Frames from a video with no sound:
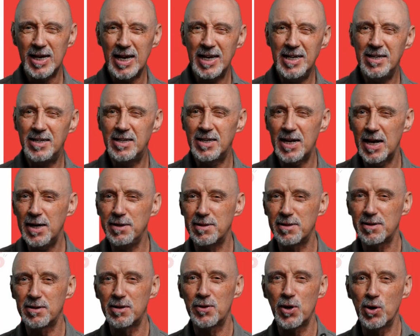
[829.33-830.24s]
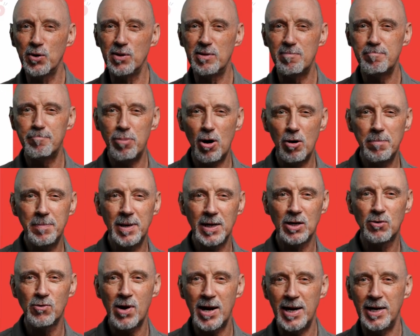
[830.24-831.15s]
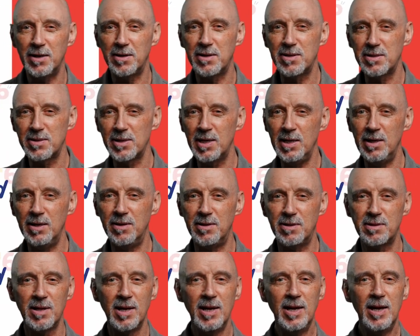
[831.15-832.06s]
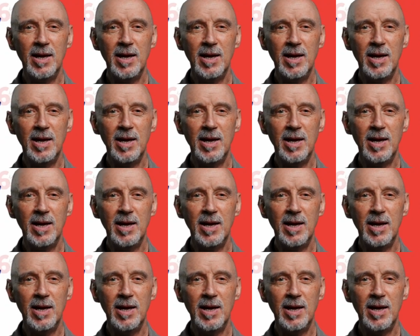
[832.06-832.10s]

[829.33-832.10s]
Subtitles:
can taste those pomegranate seeds.